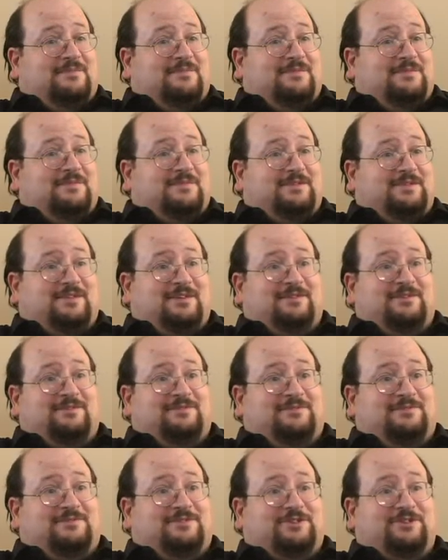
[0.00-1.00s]

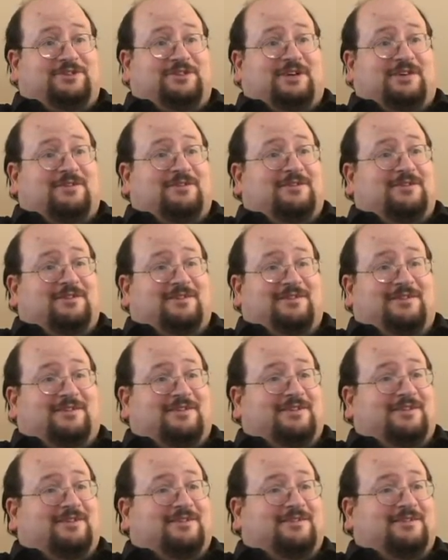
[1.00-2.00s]
still shudder to
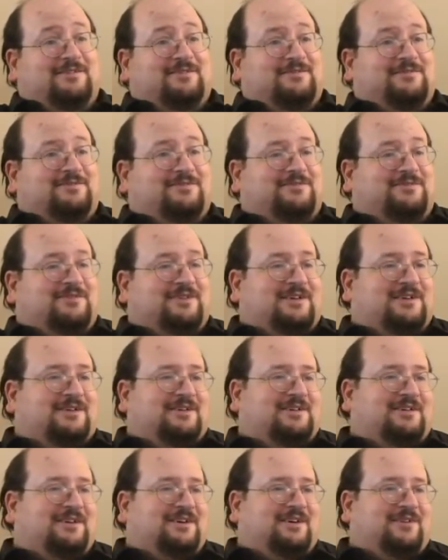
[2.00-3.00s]
think of
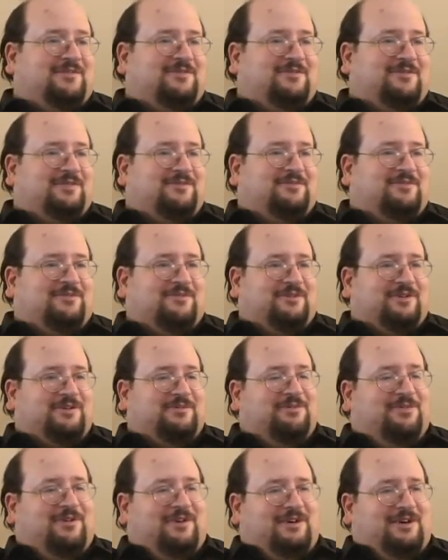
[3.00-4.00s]

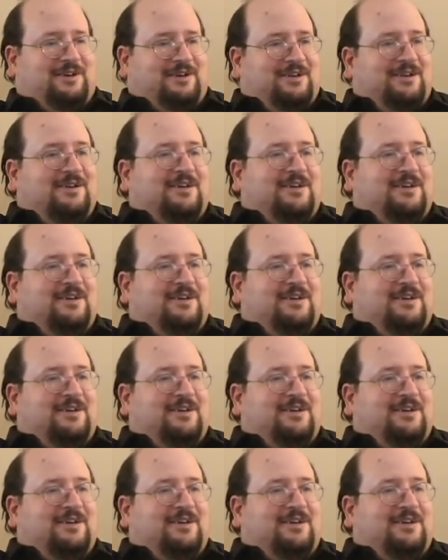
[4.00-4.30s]
141.